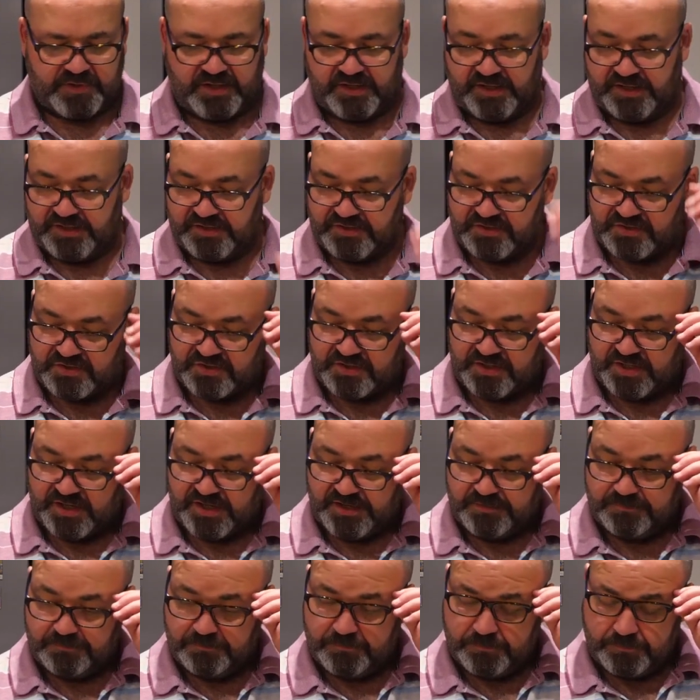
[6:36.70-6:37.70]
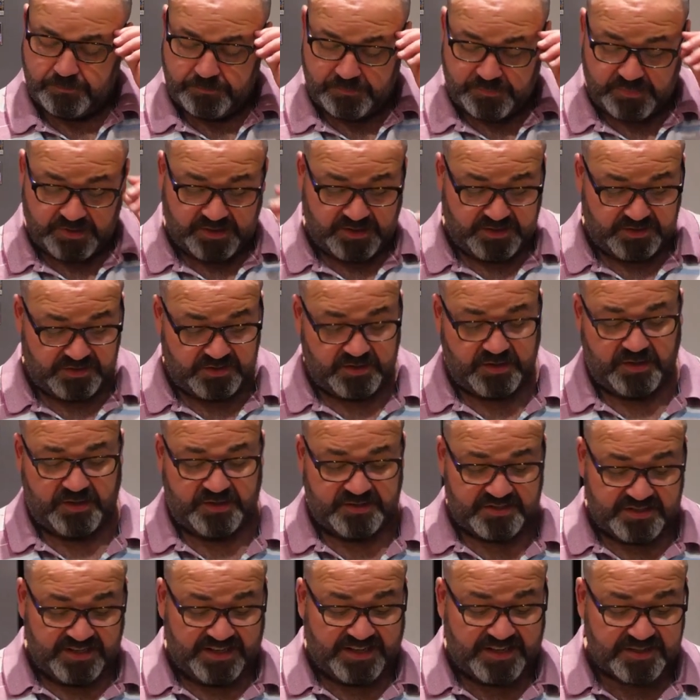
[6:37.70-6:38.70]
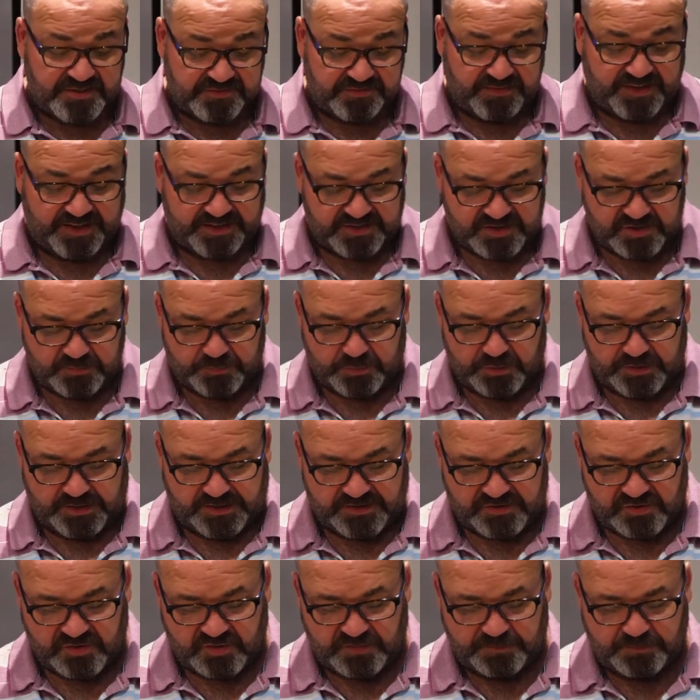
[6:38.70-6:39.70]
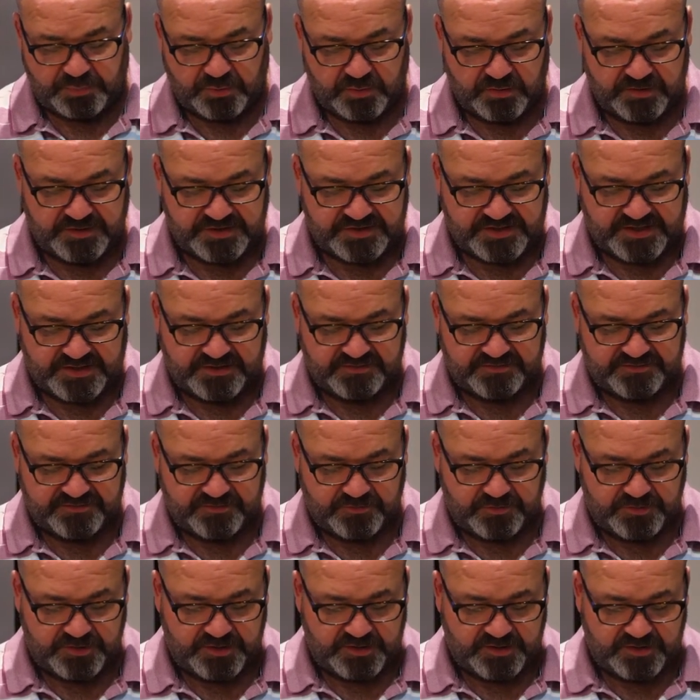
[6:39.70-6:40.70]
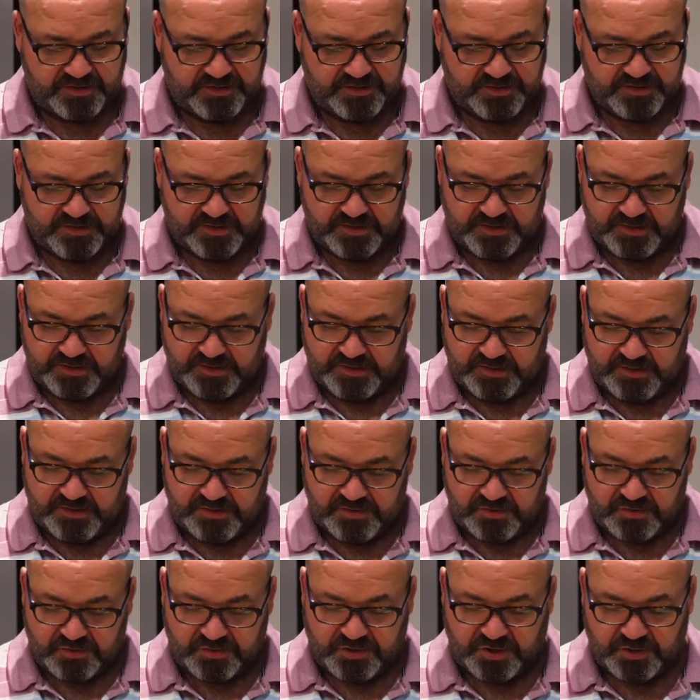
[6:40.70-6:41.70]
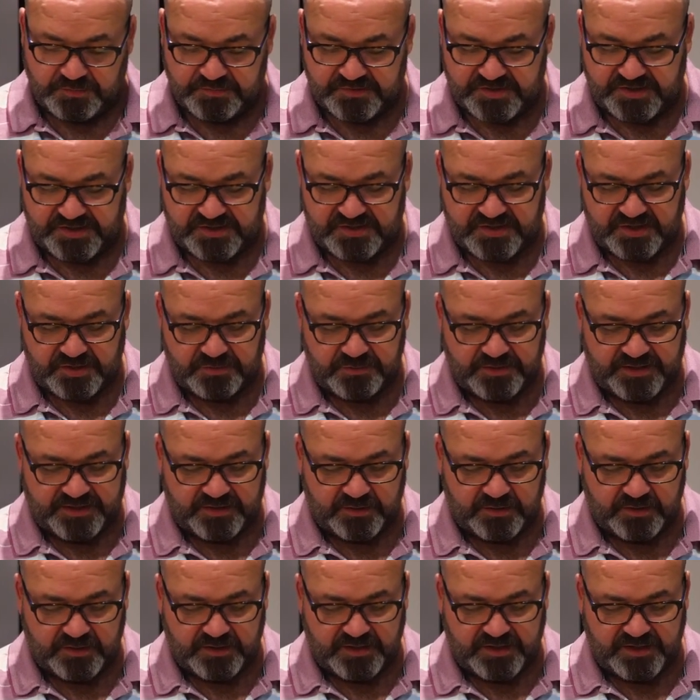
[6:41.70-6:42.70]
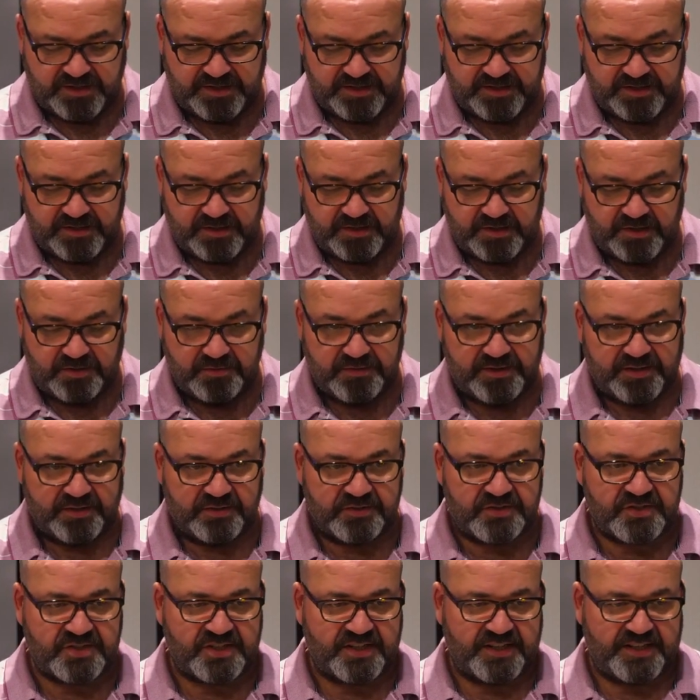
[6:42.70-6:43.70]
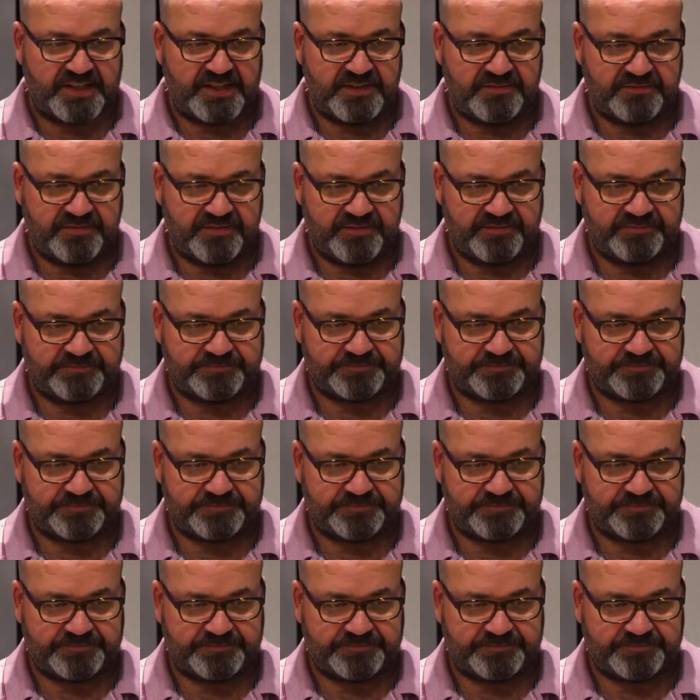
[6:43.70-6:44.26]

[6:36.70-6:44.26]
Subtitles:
It's less flexible. Let's just pull this out for you. So it comes in its own little sleeve.